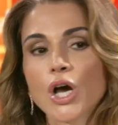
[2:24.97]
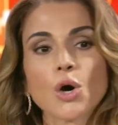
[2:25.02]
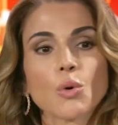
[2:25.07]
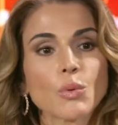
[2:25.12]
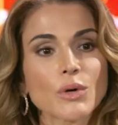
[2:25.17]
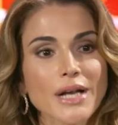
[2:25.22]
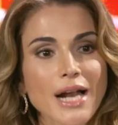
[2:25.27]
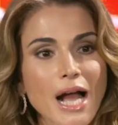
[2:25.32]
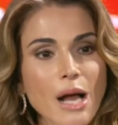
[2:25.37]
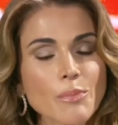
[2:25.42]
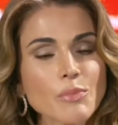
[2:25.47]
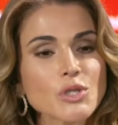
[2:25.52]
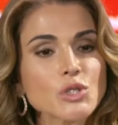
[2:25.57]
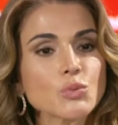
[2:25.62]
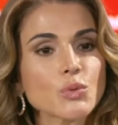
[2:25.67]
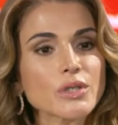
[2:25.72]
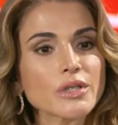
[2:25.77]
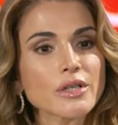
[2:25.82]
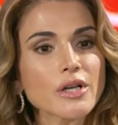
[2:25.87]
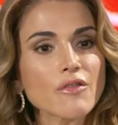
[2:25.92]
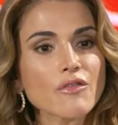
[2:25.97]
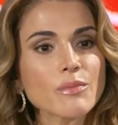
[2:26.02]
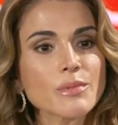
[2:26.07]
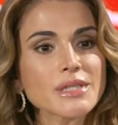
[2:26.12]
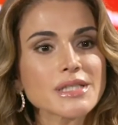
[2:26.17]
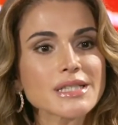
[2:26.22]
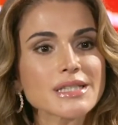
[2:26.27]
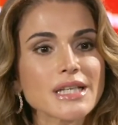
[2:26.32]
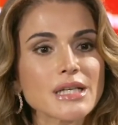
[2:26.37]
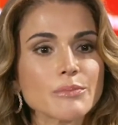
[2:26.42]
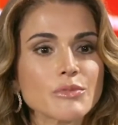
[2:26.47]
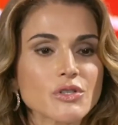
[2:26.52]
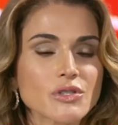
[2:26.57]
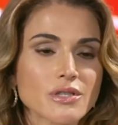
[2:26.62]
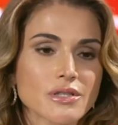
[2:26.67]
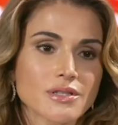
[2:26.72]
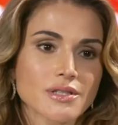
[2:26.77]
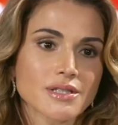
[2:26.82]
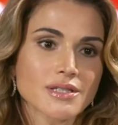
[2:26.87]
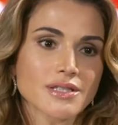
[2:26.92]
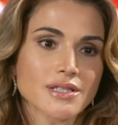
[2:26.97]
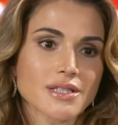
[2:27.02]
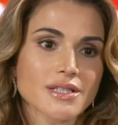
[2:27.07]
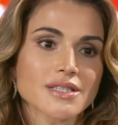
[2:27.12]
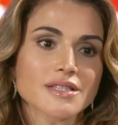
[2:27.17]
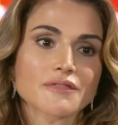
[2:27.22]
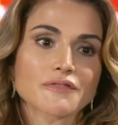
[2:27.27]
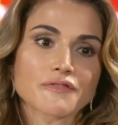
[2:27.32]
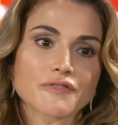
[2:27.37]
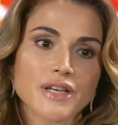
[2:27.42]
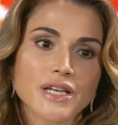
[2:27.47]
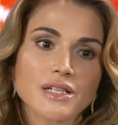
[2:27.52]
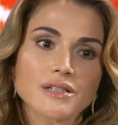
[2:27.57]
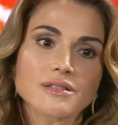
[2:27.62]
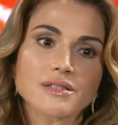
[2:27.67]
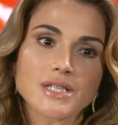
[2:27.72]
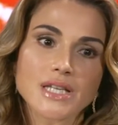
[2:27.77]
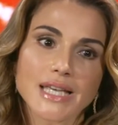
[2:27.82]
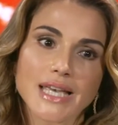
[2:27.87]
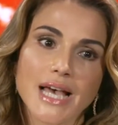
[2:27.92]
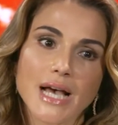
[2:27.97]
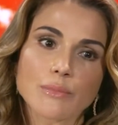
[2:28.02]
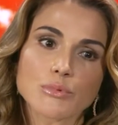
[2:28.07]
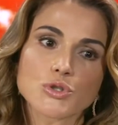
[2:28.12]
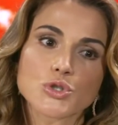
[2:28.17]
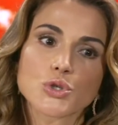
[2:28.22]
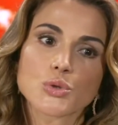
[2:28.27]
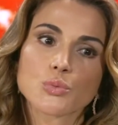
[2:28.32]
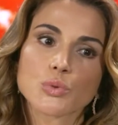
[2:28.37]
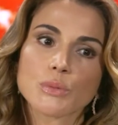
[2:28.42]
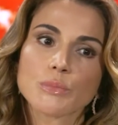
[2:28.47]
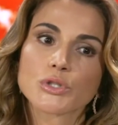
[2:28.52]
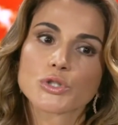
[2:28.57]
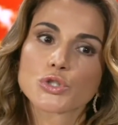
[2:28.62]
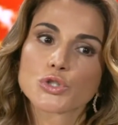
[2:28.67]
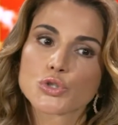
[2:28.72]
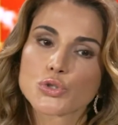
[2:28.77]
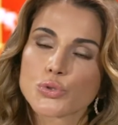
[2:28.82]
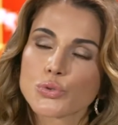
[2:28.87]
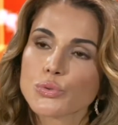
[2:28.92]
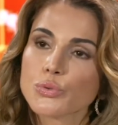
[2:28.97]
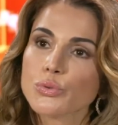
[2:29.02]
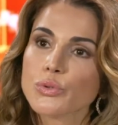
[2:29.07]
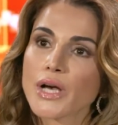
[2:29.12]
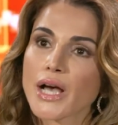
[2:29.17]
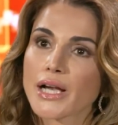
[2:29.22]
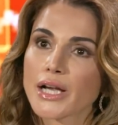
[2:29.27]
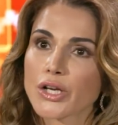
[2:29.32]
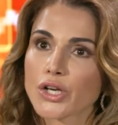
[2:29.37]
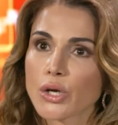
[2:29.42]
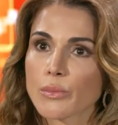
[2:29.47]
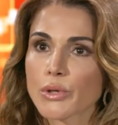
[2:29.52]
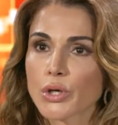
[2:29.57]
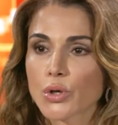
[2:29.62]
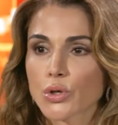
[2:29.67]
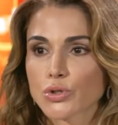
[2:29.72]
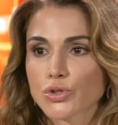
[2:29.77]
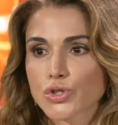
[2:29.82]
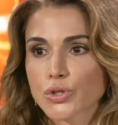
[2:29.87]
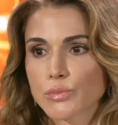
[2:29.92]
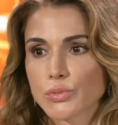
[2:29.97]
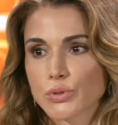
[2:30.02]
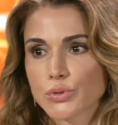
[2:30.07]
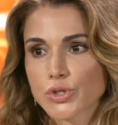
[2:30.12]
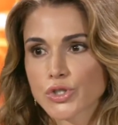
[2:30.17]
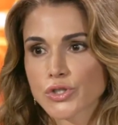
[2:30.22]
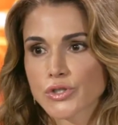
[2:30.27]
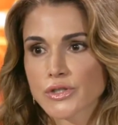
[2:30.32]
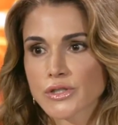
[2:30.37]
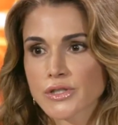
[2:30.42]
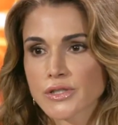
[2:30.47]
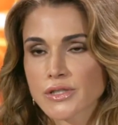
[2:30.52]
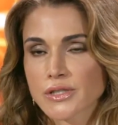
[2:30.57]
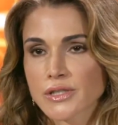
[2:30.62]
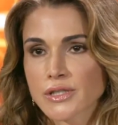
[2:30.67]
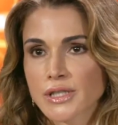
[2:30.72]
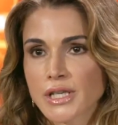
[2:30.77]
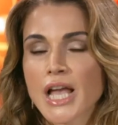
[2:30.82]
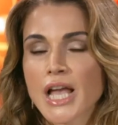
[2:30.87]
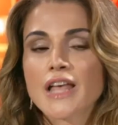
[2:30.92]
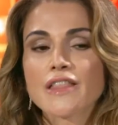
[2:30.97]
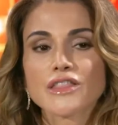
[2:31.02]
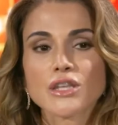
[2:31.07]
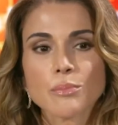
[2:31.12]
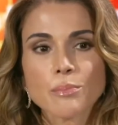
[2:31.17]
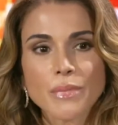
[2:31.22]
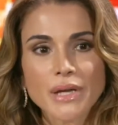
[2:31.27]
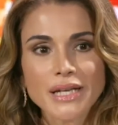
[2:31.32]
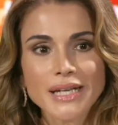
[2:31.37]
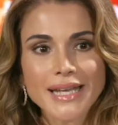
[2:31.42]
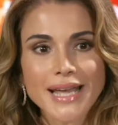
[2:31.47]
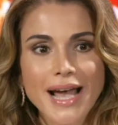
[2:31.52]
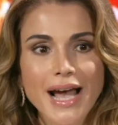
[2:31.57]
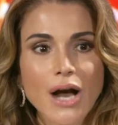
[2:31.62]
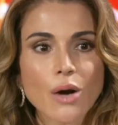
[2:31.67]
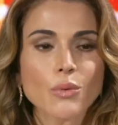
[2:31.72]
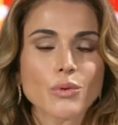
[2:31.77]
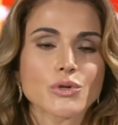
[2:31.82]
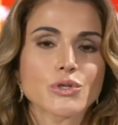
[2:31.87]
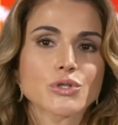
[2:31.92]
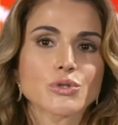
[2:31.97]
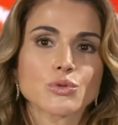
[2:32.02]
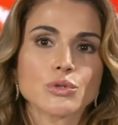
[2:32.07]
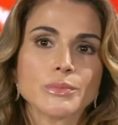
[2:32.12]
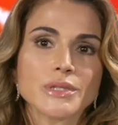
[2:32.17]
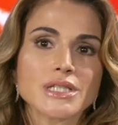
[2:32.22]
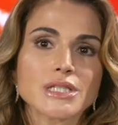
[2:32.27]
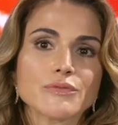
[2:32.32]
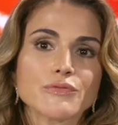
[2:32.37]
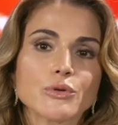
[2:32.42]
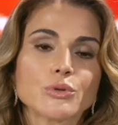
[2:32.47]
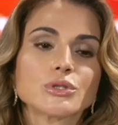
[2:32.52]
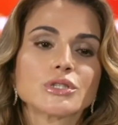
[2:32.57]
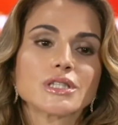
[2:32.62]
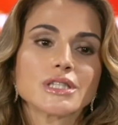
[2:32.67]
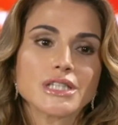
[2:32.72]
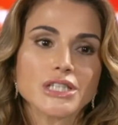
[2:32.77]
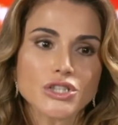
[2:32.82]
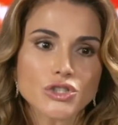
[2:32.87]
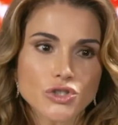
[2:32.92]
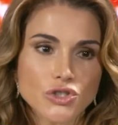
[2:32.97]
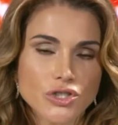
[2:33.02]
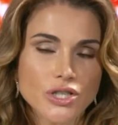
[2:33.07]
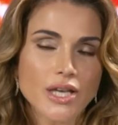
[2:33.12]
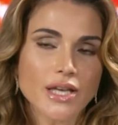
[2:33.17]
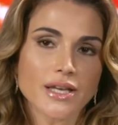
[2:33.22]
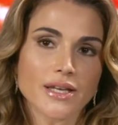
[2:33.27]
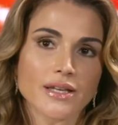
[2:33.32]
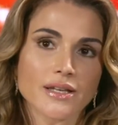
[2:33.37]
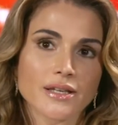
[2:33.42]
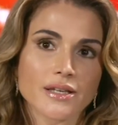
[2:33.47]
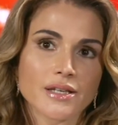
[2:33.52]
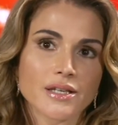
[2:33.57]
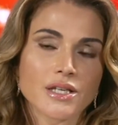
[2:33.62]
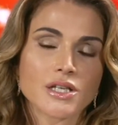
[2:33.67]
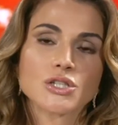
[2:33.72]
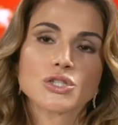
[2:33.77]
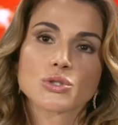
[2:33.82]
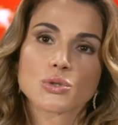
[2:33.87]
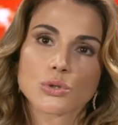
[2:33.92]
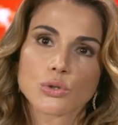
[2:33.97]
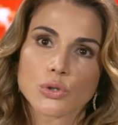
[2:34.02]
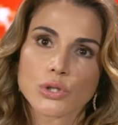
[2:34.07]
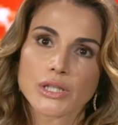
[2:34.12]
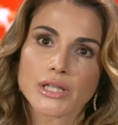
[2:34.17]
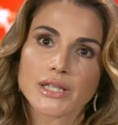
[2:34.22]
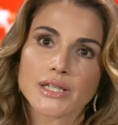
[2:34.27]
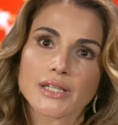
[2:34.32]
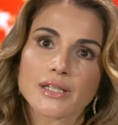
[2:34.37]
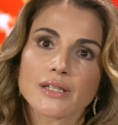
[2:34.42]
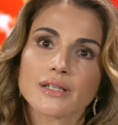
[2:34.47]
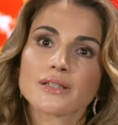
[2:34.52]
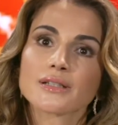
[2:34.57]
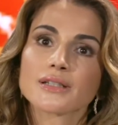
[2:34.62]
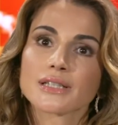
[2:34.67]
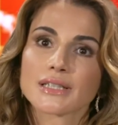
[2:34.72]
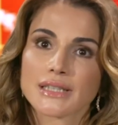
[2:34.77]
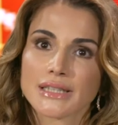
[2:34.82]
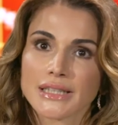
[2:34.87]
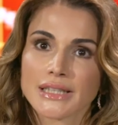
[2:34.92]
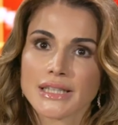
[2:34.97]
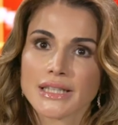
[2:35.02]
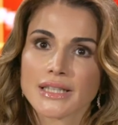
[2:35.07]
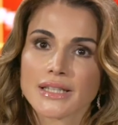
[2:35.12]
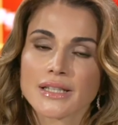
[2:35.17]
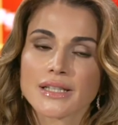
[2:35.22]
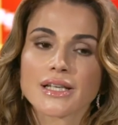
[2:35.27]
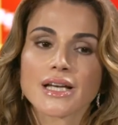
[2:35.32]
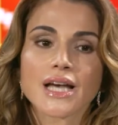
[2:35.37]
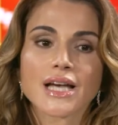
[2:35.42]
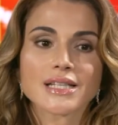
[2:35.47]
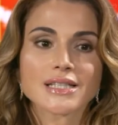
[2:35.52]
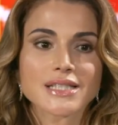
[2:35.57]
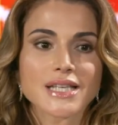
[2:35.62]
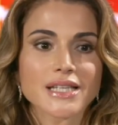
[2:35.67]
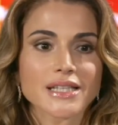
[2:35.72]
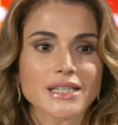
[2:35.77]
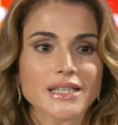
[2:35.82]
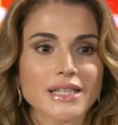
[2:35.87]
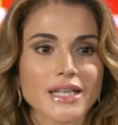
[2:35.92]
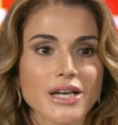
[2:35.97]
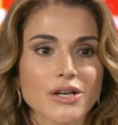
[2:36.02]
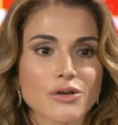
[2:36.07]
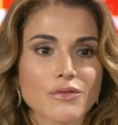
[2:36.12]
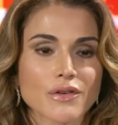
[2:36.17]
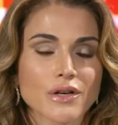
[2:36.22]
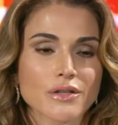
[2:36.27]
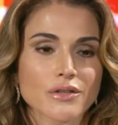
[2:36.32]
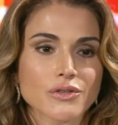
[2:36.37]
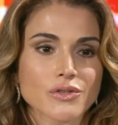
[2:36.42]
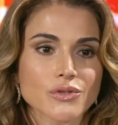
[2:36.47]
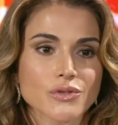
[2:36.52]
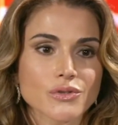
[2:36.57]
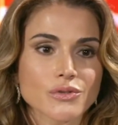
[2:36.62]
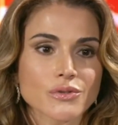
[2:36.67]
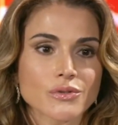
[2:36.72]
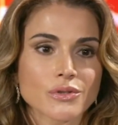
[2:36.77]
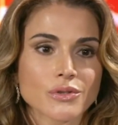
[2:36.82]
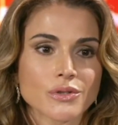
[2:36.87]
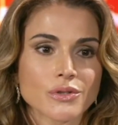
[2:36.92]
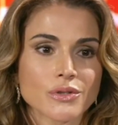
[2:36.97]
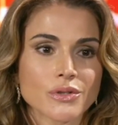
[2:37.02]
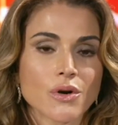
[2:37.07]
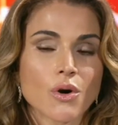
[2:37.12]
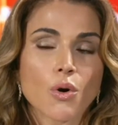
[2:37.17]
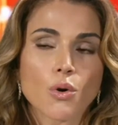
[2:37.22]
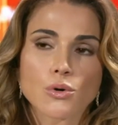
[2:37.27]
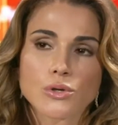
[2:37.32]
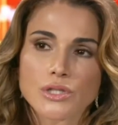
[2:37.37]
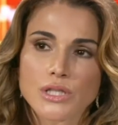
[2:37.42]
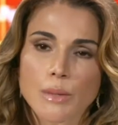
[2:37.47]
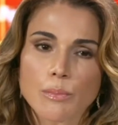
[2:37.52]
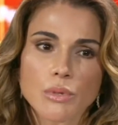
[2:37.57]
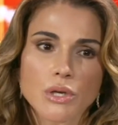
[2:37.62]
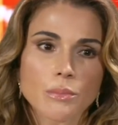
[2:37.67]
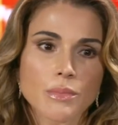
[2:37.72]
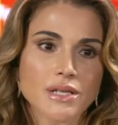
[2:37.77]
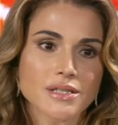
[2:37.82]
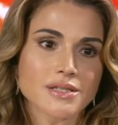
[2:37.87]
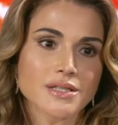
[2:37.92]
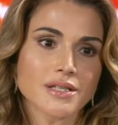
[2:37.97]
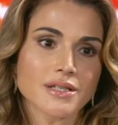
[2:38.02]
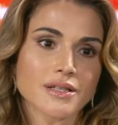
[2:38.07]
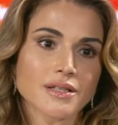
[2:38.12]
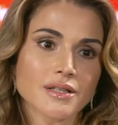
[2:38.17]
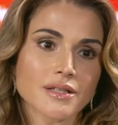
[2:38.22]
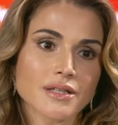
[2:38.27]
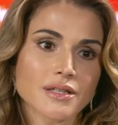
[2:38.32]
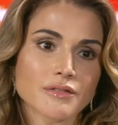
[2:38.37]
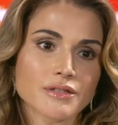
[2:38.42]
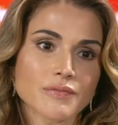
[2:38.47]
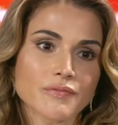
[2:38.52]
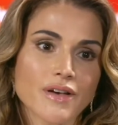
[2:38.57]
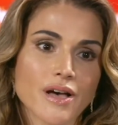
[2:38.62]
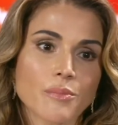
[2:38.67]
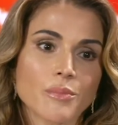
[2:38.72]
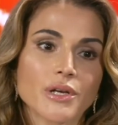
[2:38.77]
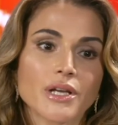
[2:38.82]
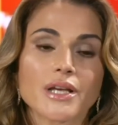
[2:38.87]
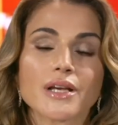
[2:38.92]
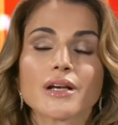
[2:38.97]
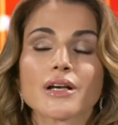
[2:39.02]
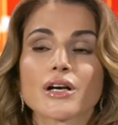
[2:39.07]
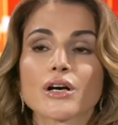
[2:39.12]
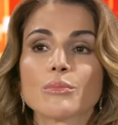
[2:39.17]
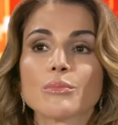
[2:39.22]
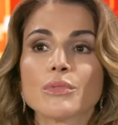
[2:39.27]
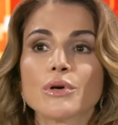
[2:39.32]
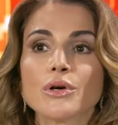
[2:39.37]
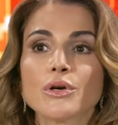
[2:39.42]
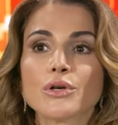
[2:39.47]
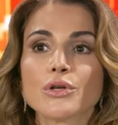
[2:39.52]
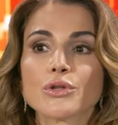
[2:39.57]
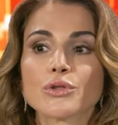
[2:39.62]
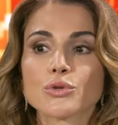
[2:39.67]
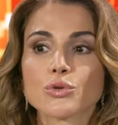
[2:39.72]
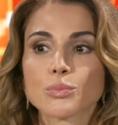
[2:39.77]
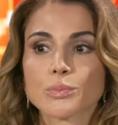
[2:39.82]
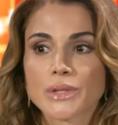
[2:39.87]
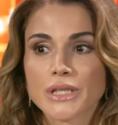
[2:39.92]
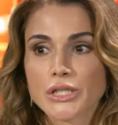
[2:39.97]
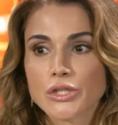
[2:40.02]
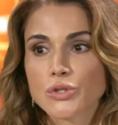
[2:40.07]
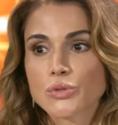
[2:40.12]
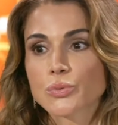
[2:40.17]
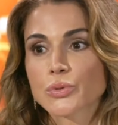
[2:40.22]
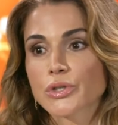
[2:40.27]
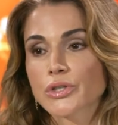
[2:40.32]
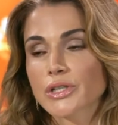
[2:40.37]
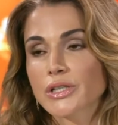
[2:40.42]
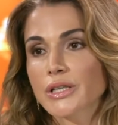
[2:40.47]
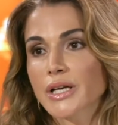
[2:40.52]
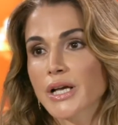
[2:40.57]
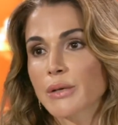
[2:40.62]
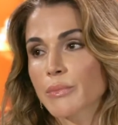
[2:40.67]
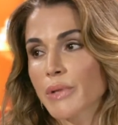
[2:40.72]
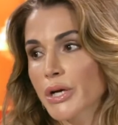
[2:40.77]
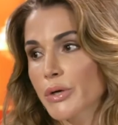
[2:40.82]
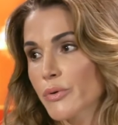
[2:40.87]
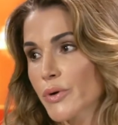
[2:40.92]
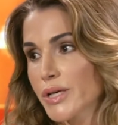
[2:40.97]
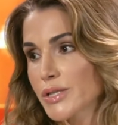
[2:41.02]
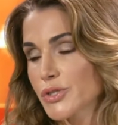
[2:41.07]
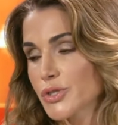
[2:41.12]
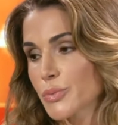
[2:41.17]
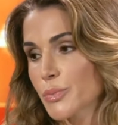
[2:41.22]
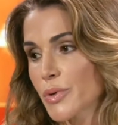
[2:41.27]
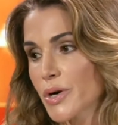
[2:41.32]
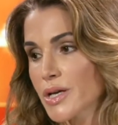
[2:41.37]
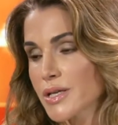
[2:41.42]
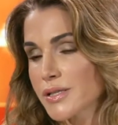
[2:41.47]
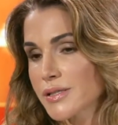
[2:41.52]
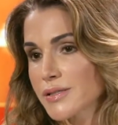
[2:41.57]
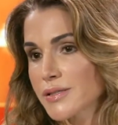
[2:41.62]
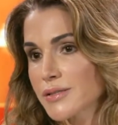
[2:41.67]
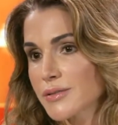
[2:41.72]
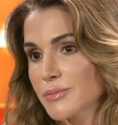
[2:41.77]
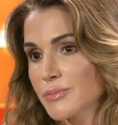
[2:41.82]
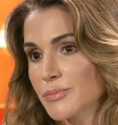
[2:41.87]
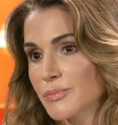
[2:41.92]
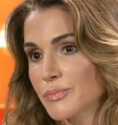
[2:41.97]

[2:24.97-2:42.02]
What happens when government's labor statistics fail to capture women's true economic contributions, the many hours women devote each day to cooking, cleaning, and taking care of others, or supplementing the family income through piecework and microenterprise?